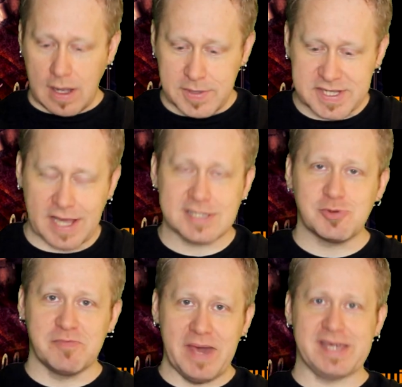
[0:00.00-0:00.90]
obsessed
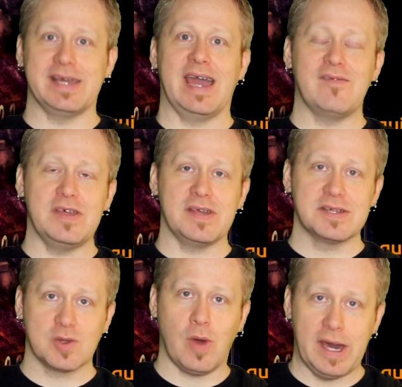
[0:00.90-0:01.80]
with making everything
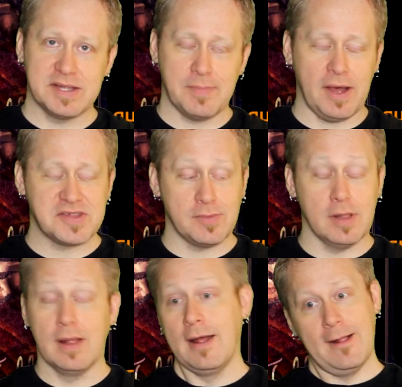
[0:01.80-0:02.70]
as quiet as
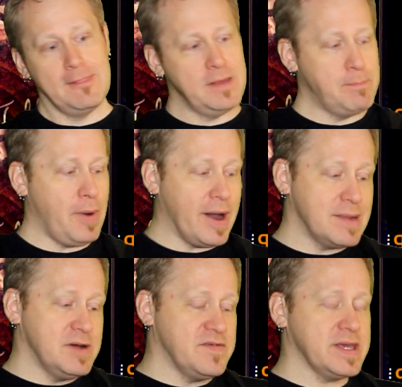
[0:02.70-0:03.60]
possible. The bottom
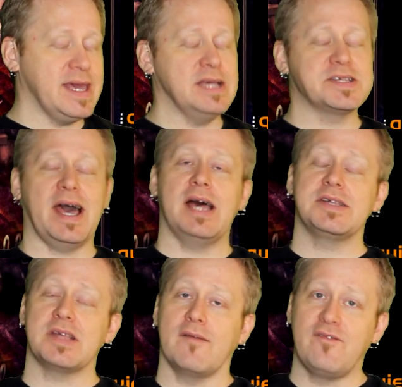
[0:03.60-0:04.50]
of the case
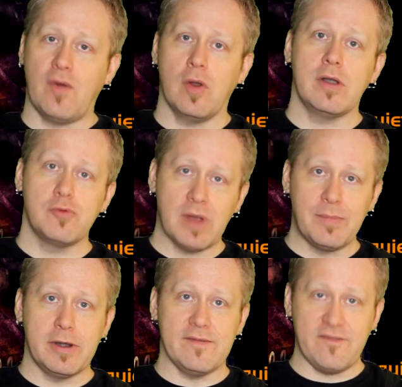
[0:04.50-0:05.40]
has 4
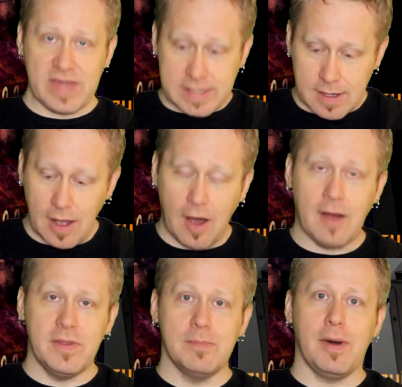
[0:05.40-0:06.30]
rubber feet
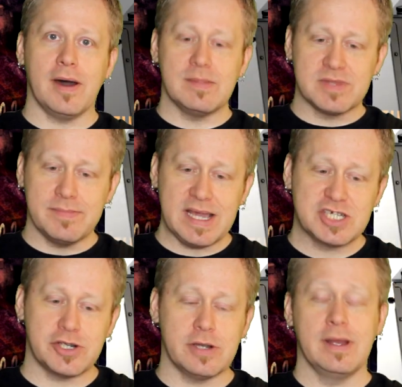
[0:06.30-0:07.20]
on the bottom to make
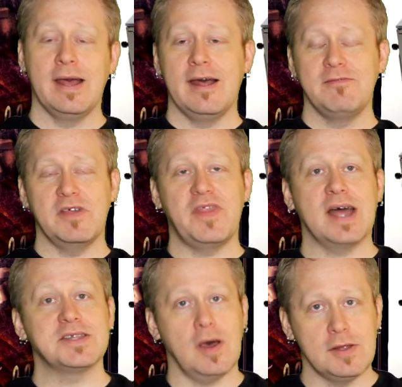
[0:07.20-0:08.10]
sure that
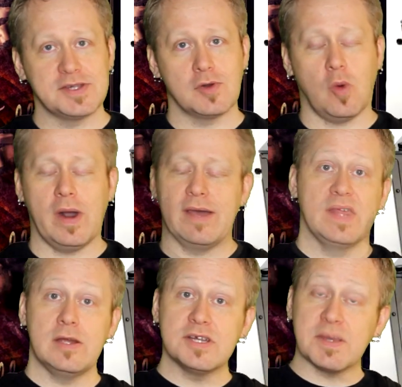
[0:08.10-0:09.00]
that's also quiet.
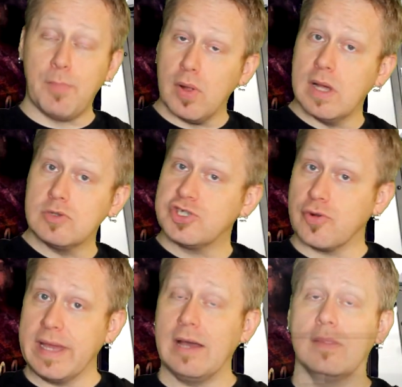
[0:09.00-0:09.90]
There is a pull-out
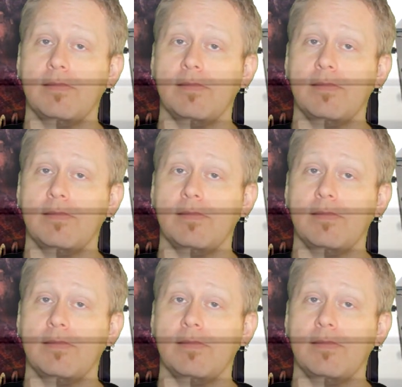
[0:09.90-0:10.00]
tray on the